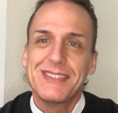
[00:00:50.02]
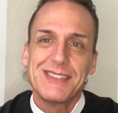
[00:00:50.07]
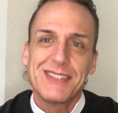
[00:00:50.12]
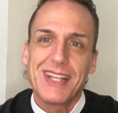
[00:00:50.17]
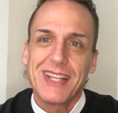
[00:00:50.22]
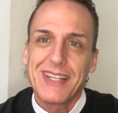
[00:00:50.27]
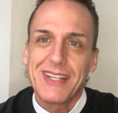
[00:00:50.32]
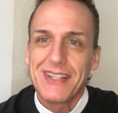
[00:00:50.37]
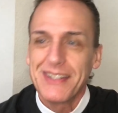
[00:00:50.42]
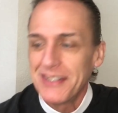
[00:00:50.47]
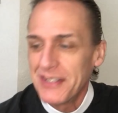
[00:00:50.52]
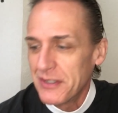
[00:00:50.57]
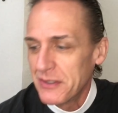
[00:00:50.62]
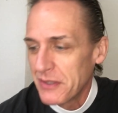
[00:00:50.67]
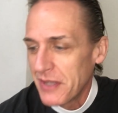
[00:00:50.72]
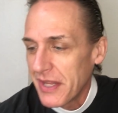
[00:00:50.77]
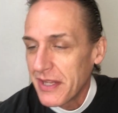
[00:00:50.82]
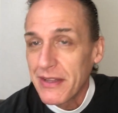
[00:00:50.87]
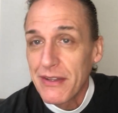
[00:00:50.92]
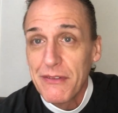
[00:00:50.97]
like, you know,
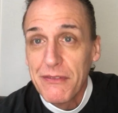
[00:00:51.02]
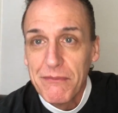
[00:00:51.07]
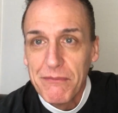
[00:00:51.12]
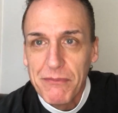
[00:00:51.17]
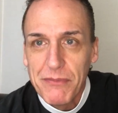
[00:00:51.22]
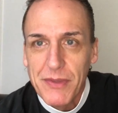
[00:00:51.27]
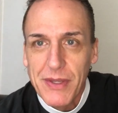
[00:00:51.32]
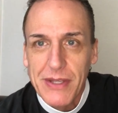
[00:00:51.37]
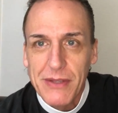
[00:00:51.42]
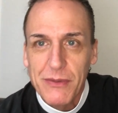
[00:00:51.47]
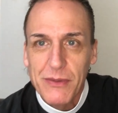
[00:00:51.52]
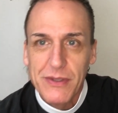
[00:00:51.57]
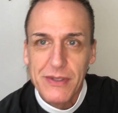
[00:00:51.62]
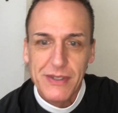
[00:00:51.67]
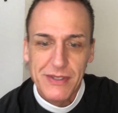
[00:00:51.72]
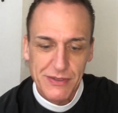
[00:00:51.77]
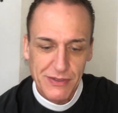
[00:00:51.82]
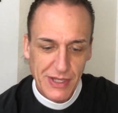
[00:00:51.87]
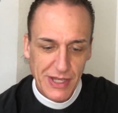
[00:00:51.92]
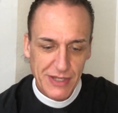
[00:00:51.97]
like the, like,
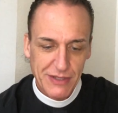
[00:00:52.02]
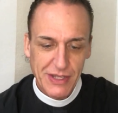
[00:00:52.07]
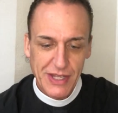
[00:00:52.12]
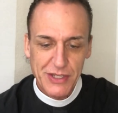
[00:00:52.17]
uh, like